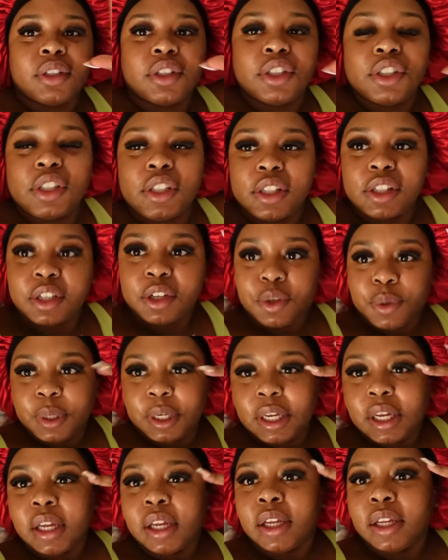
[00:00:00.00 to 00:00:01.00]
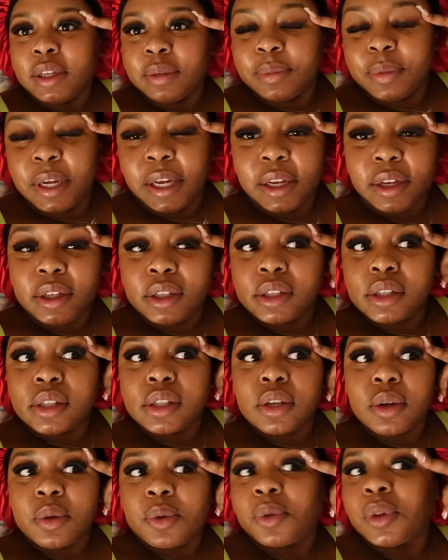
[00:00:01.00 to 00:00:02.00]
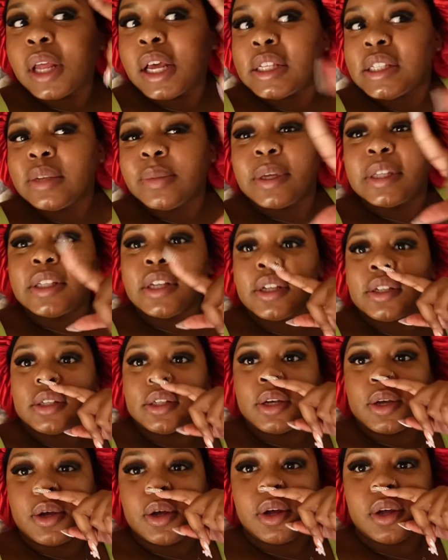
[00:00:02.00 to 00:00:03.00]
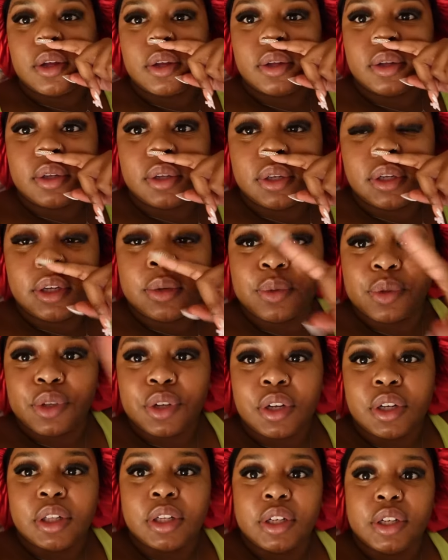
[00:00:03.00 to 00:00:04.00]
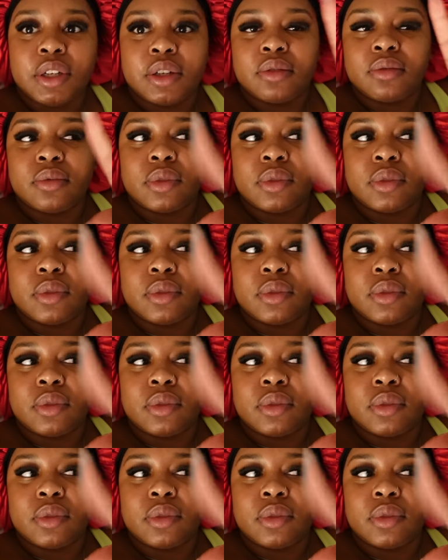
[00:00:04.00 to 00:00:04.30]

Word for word: just a quick update. So last time I talked to y'all, it was earlier.